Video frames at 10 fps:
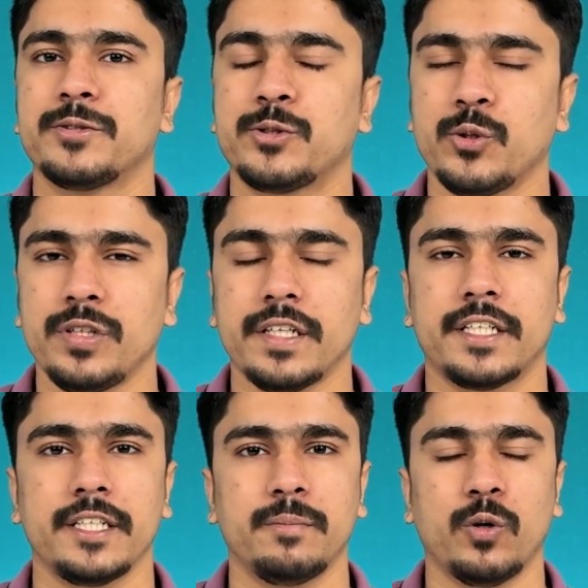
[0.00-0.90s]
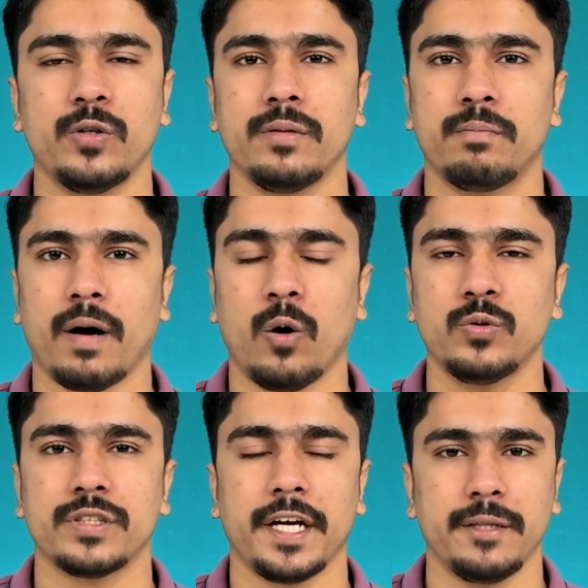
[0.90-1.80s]
So the keyboard,
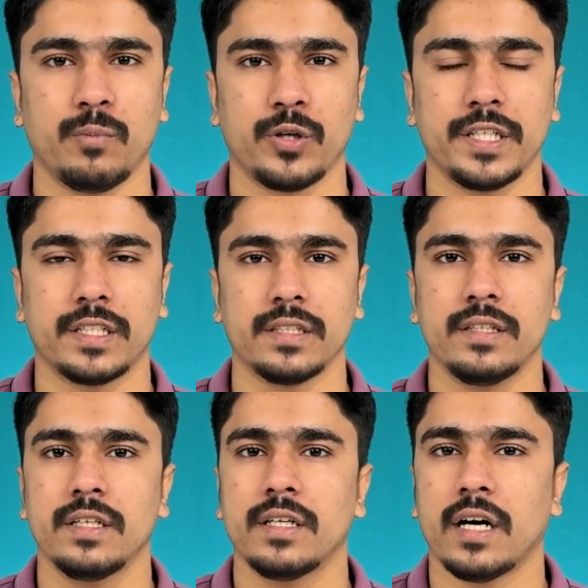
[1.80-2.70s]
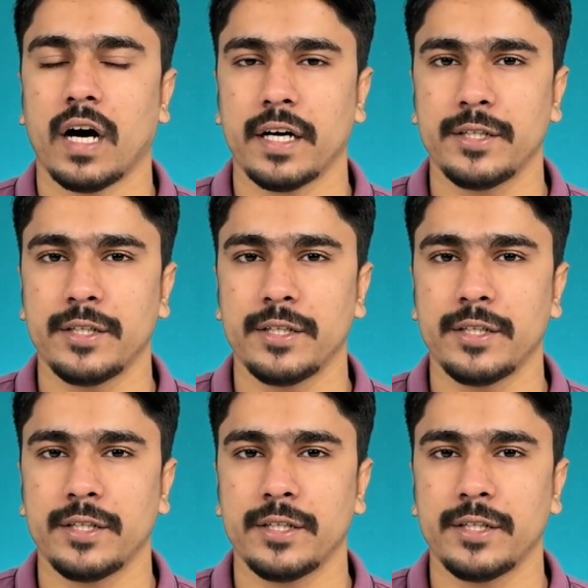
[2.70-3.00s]
mouse, and monitor are